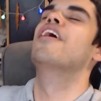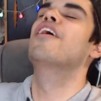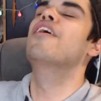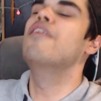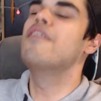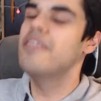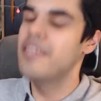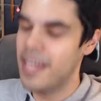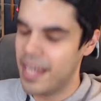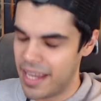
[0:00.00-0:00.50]

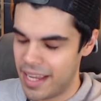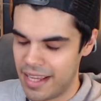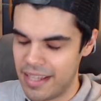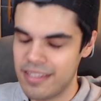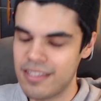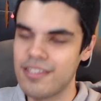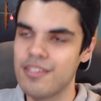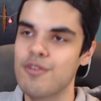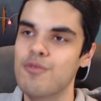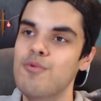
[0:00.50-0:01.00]
Okay,
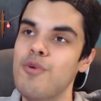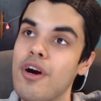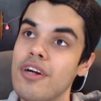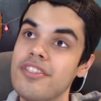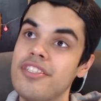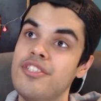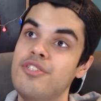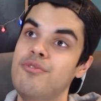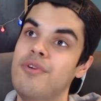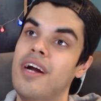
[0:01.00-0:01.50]
so
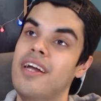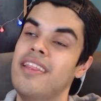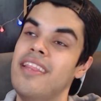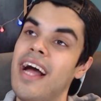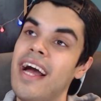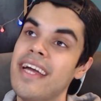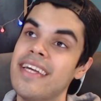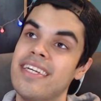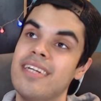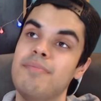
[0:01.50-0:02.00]
what do I
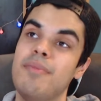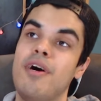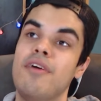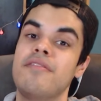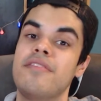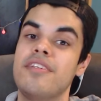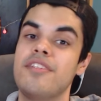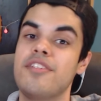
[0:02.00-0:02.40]
like about this